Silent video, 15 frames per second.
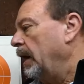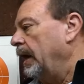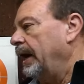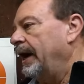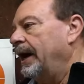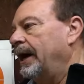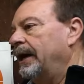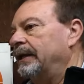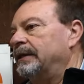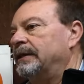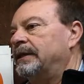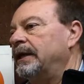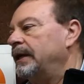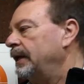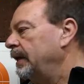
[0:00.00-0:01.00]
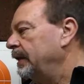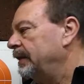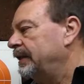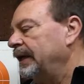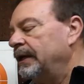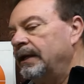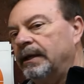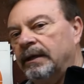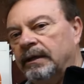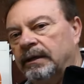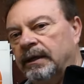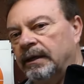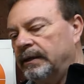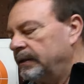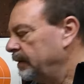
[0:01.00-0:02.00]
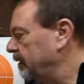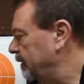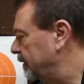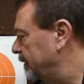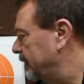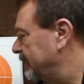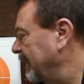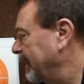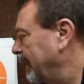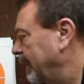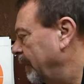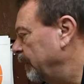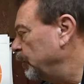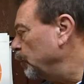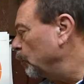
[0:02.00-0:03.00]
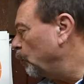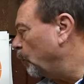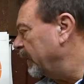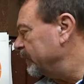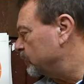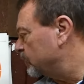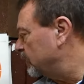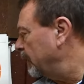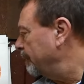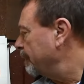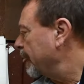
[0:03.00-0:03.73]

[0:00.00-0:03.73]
the, the, the newest